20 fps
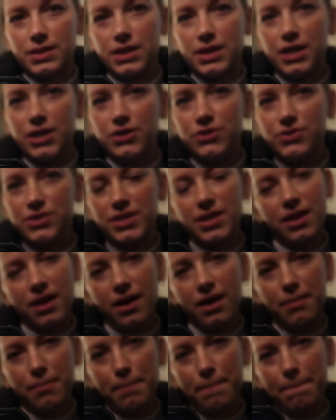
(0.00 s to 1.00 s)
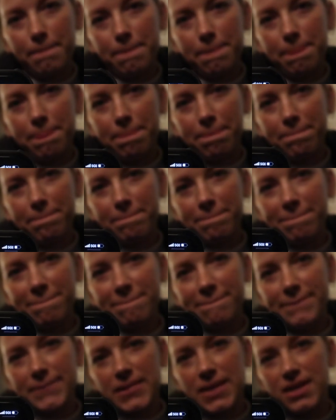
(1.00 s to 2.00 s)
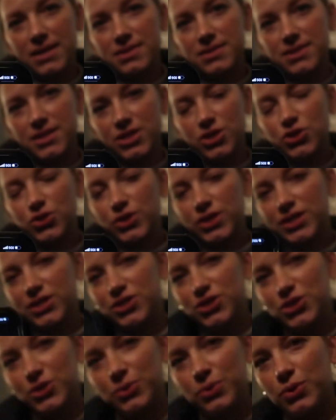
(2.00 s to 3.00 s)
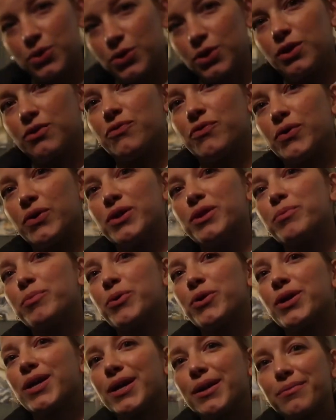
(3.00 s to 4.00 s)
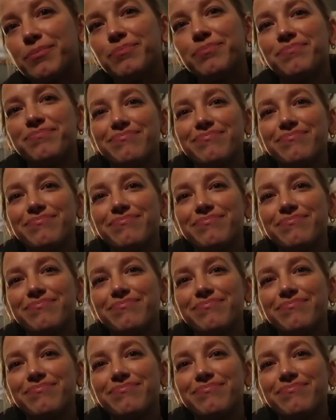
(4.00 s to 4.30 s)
Can you see that? It's literally 2:34 in the morning.